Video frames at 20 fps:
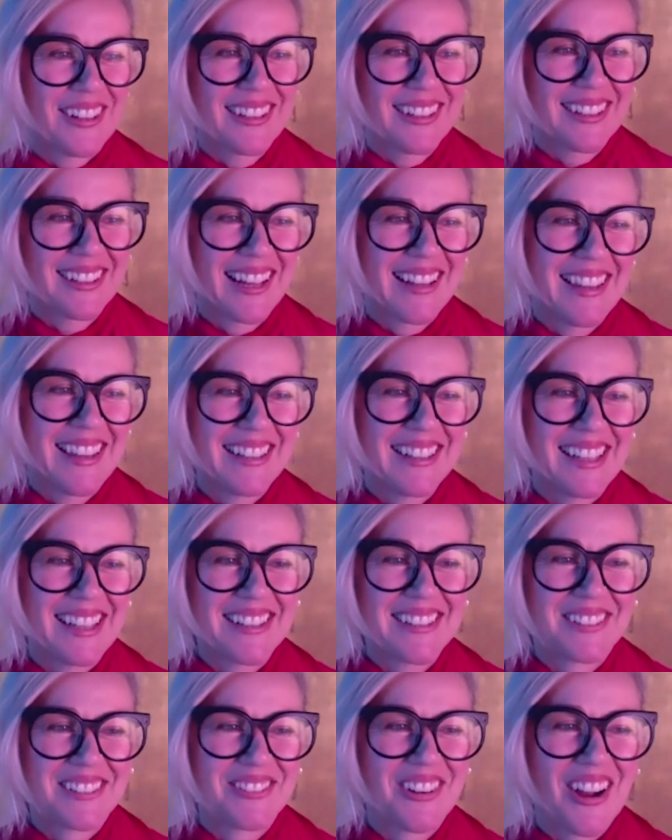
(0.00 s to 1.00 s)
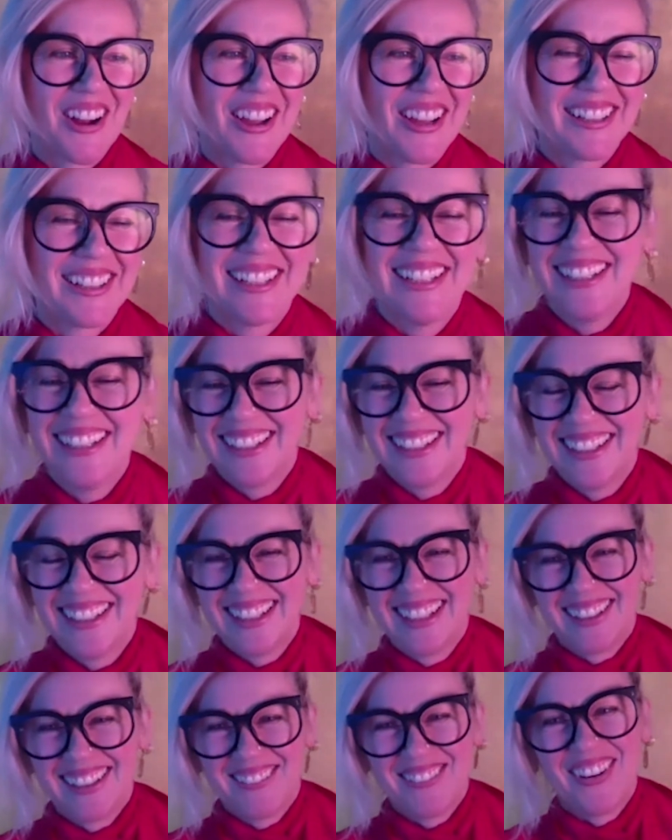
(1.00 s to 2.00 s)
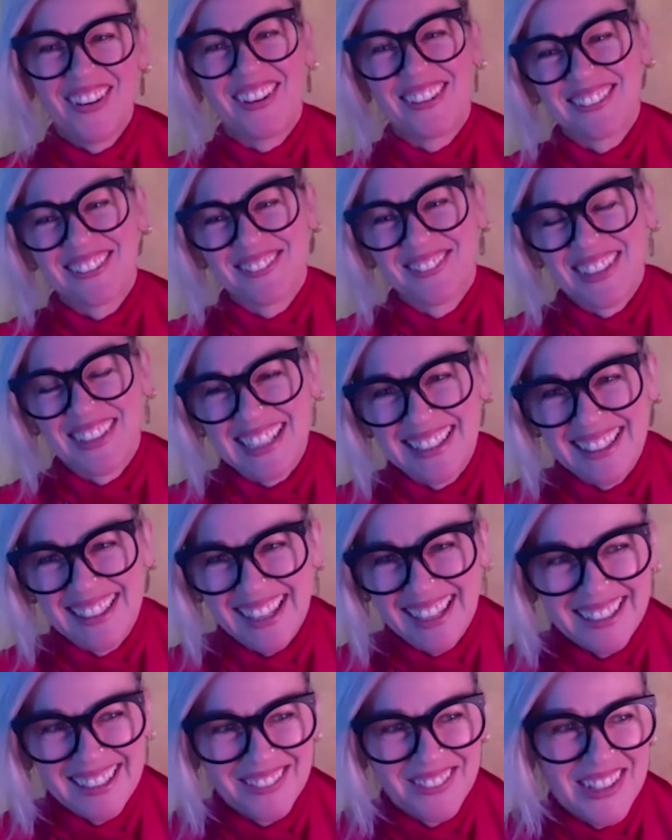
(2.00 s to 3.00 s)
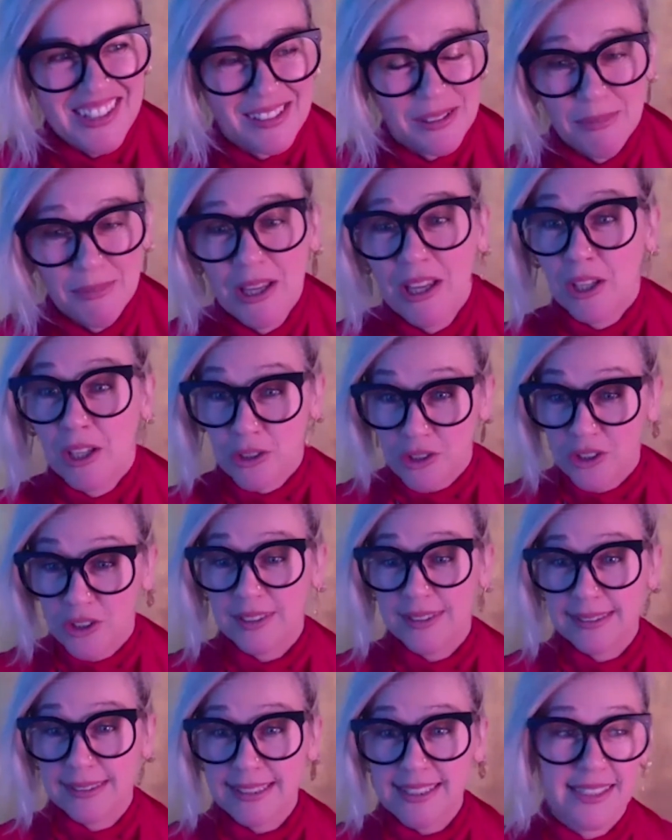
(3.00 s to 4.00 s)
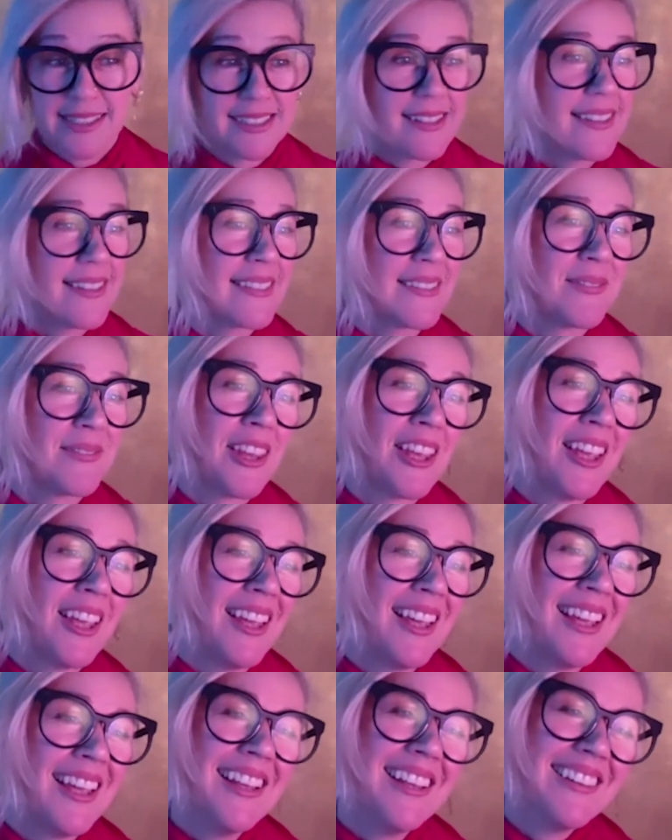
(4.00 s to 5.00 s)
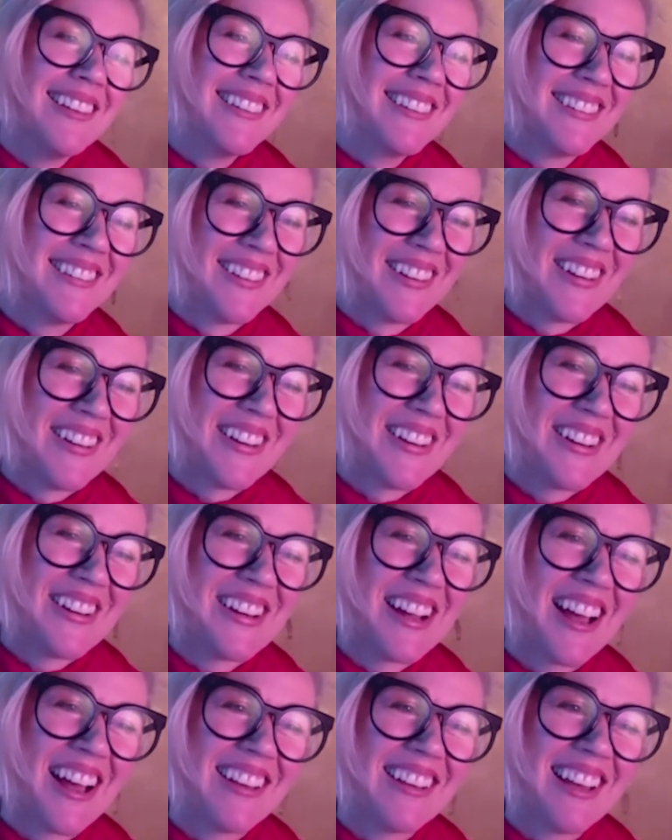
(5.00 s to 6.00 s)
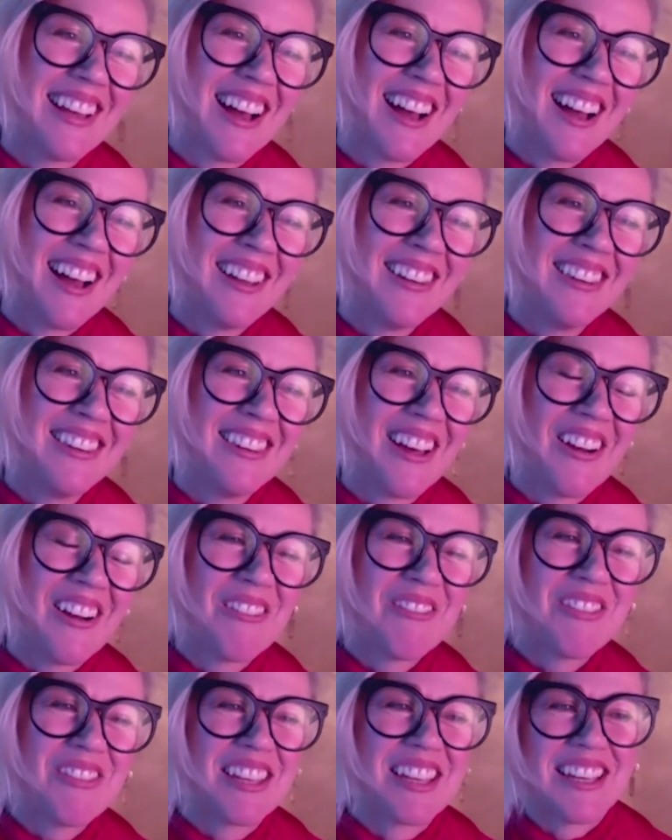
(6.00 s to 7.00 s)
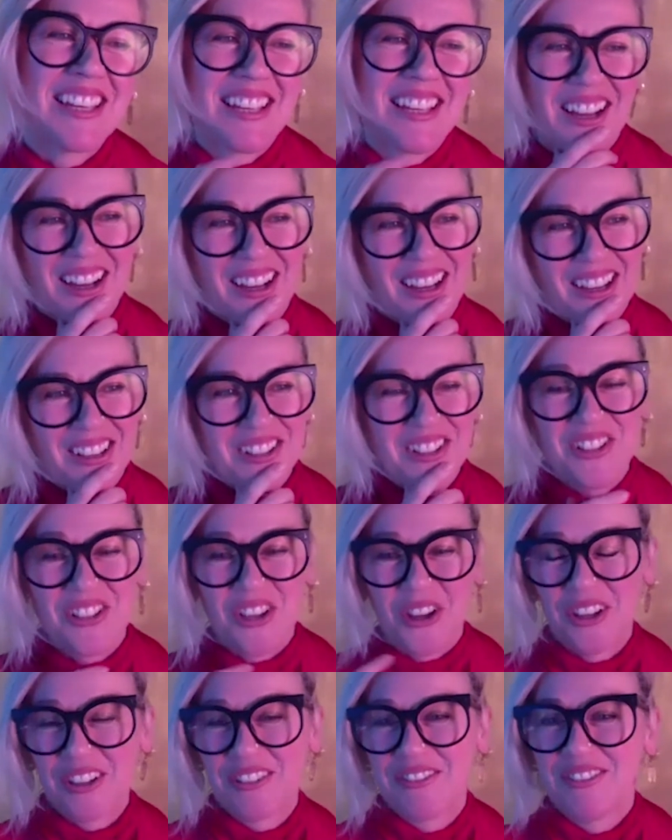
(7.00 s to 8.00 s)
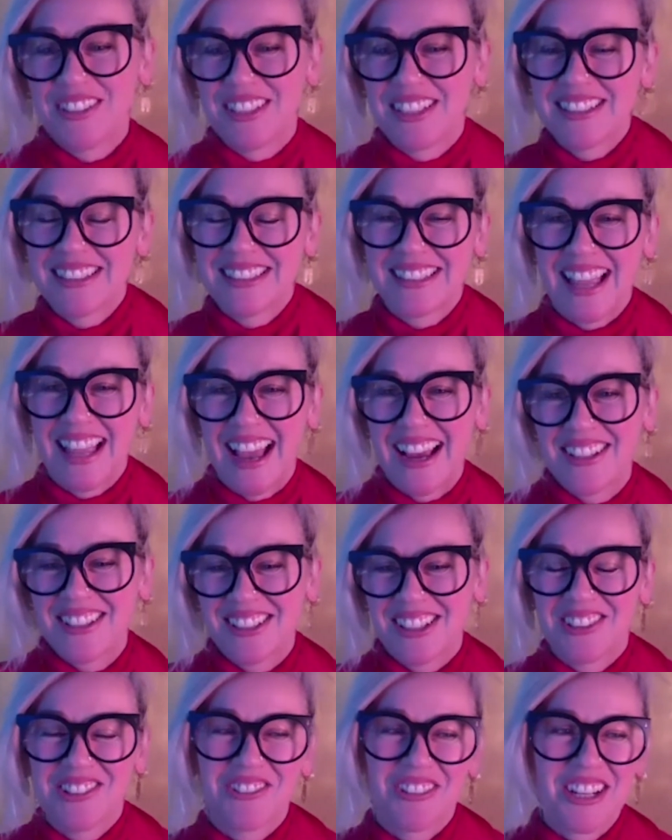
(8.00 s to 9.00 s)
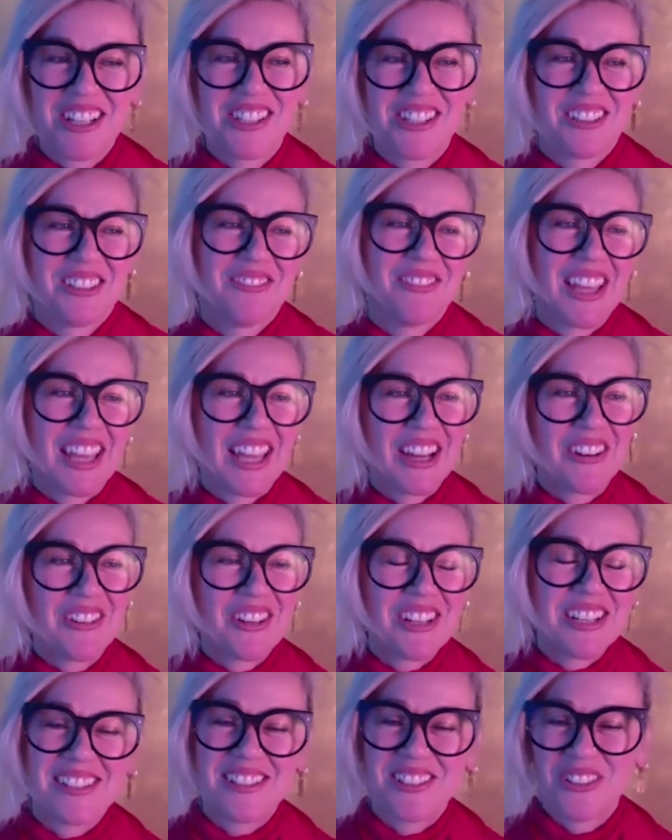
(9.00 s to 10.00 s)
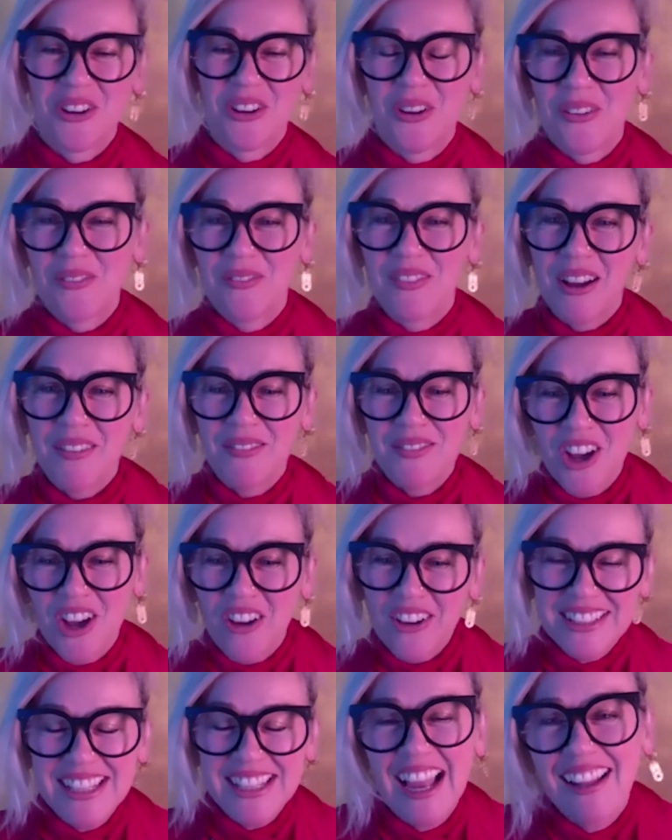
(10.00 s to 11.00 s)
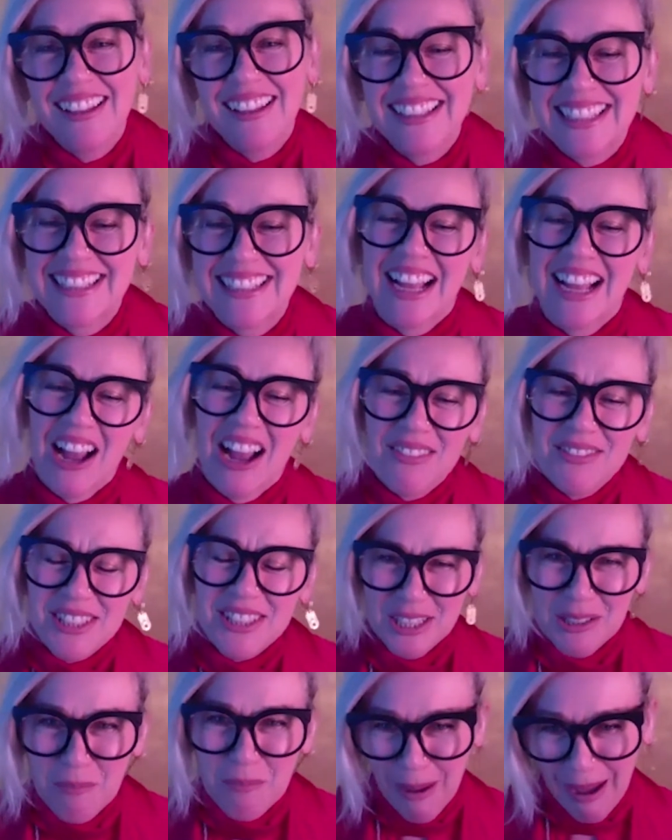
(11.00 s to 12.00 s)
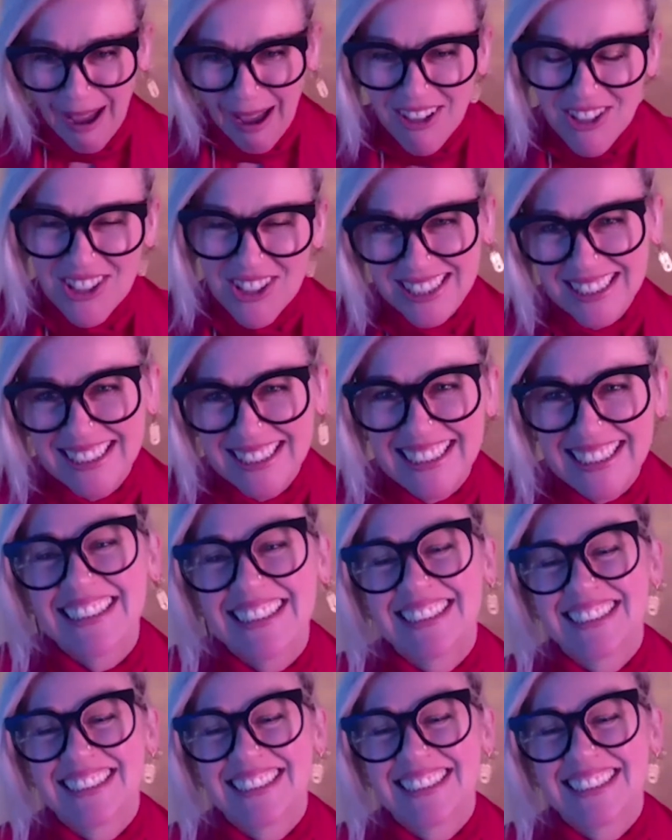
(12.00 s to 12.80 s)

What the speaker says: and then gets it right, possibly in the end with some due diligence. So I love the assertiveness / aggression of Aries. I'm not yelling, I'm just passionate.